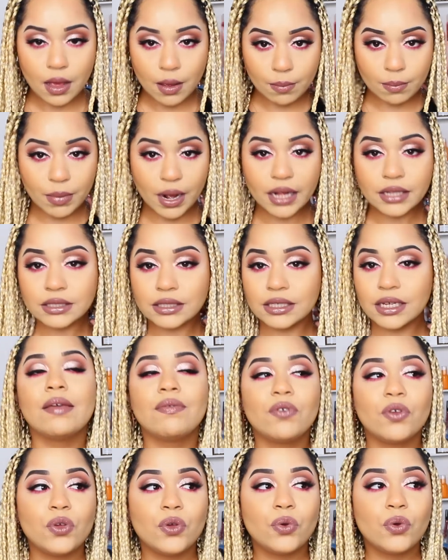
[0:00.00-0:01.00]
But
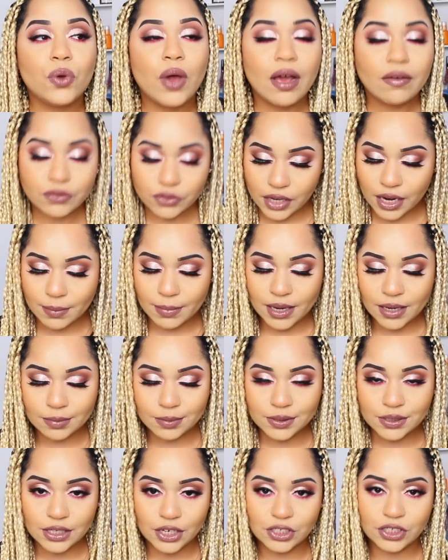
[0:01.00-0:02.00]
if you have tried Makeup
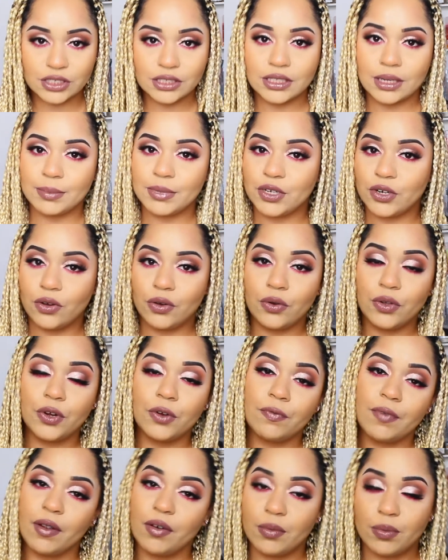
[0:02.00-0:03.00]
Obsession, let me know your
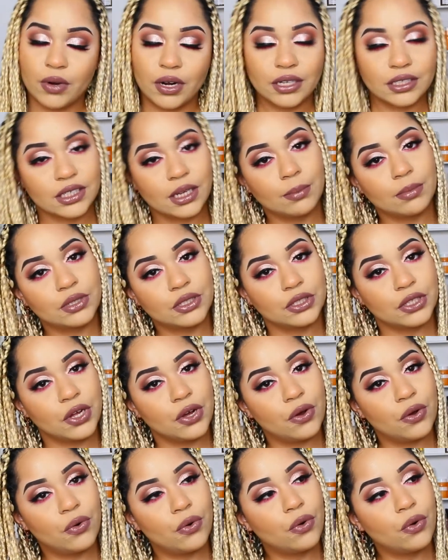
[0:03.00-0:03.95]
favorite products down below,